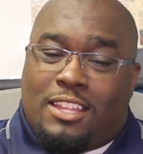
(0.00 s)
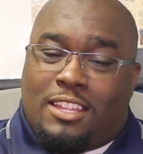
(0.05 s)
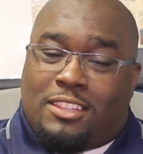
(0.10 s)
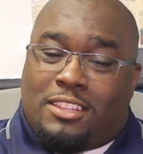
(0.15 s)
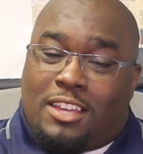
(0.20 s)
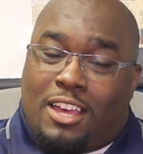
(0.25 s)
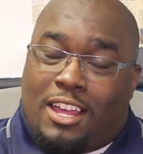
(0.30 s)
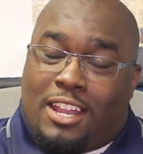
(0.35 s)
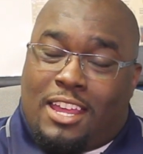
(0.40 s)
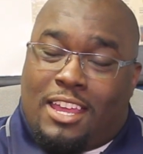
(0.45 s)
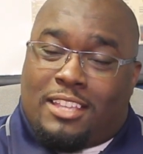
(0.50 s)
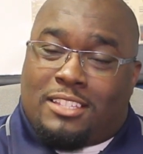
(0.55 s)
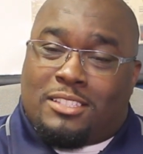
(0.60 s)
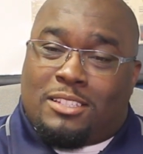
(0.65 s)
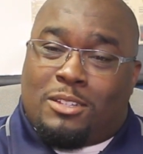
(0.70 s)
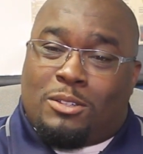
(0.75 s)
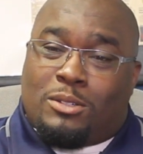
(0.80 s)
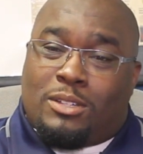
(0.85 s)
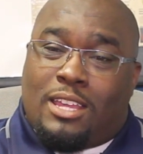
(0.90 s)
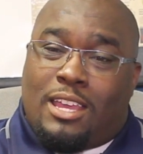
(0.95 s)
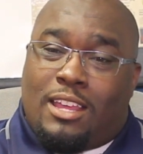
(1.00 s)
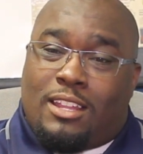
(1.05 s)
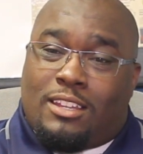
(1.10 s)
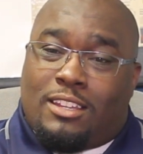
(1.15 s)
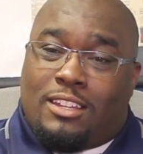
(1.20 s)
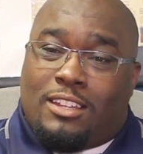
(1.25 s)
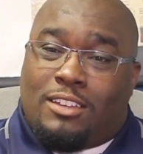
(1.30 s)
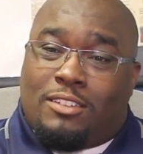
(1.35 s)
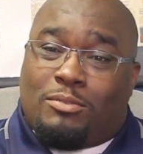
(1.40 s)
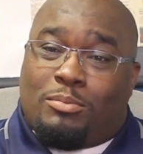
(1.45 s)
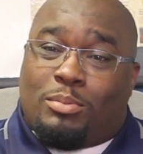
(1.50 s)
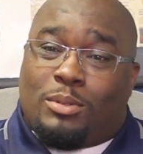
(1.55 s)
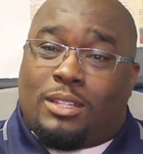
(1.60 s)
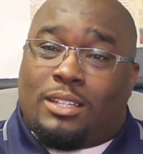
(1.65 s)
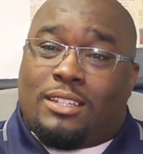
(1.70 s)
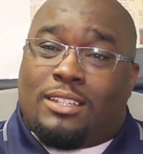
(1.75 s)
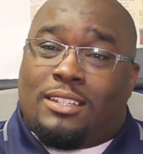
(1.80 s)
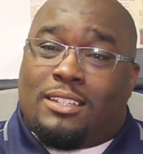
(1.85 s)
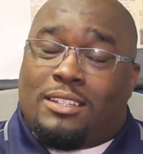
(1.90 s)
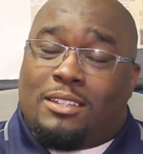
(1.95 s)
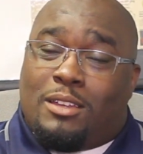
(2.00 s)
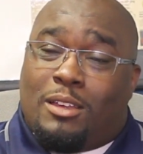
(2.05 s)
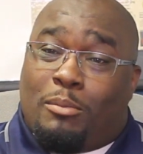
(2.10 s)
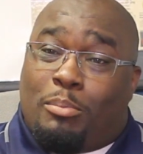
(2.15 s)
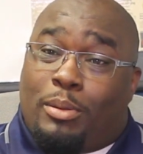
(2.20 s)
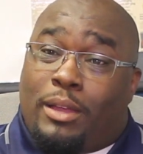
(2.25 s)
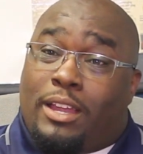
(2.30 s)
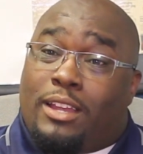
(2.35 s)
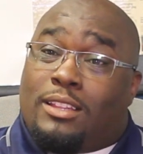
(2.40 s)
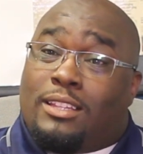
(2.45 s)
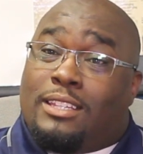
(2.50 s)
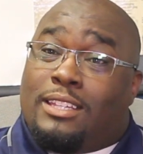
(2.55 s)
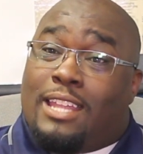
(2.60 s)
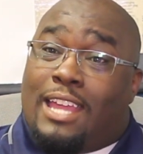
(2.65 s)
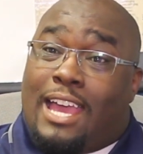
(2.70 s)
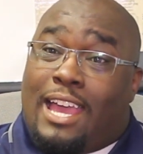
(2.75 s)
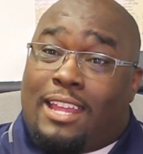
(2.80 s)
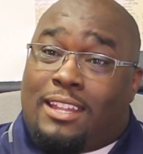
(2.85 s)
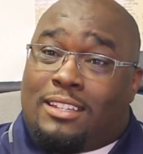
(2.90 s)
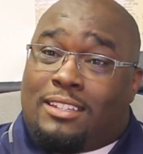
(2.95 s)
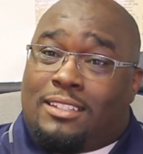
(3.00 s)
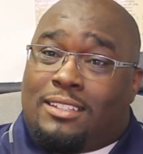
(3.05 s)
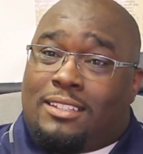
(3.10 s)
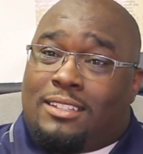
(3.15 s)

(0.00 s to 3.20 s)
Thought I slowed down enough, but apparently not.